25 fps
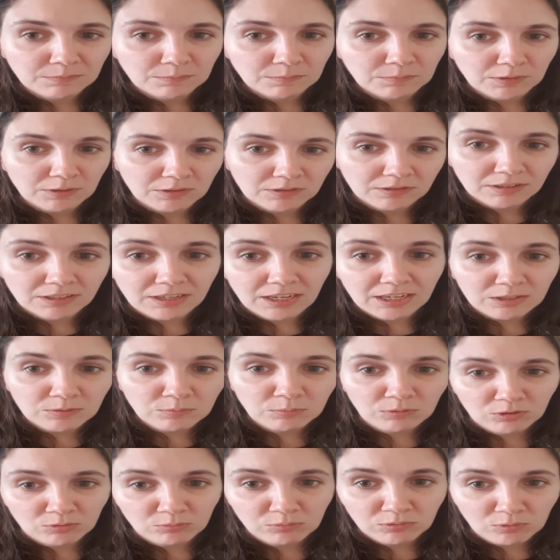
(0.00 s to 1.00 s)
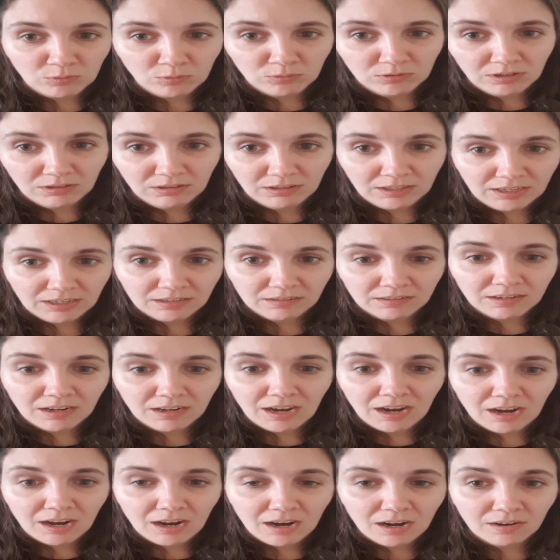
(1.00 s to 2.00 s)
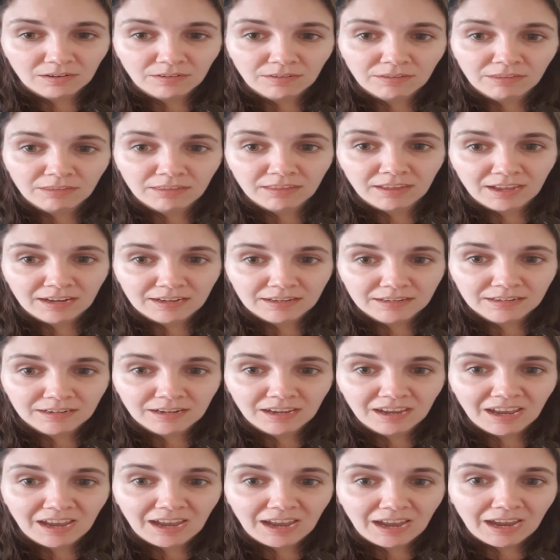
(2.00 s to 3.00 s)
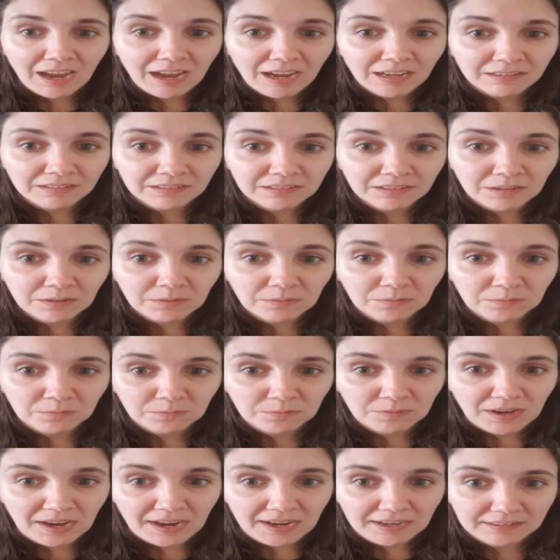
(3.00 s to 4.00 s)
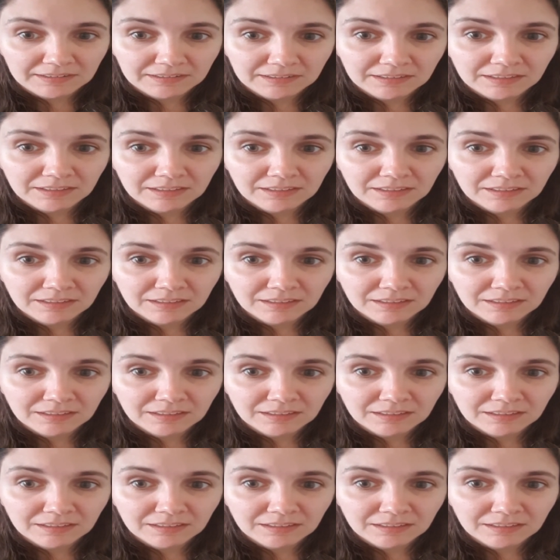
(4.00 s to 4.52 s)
but the next words we're going to learn are thin and fat.